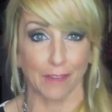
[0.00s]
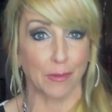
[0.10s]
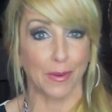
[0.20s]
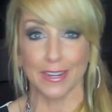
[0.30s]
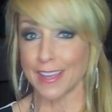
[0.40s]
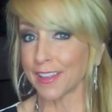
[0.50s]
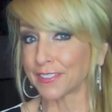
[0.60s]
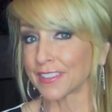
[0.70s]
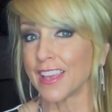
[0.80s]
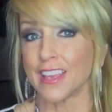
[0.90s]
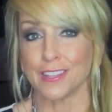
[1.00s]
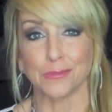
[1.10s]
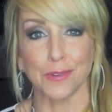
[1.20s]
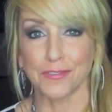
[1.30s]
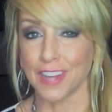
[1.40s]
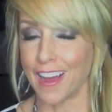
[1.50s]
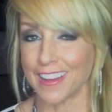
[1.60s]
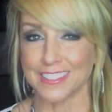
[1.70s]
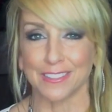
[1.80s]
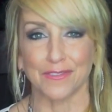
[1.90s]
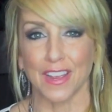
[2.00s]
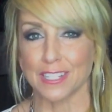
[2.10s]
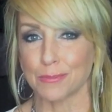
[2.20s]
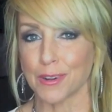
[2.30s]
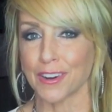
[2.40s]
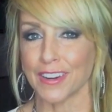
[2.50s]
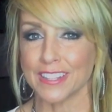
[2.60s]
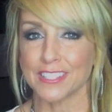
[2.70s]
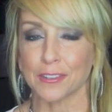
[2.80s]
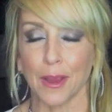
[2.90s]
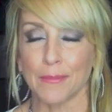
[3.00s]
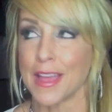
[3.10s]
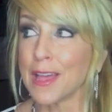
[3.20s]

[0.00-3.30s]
Everybody else has moved on to Facebook or Instagram.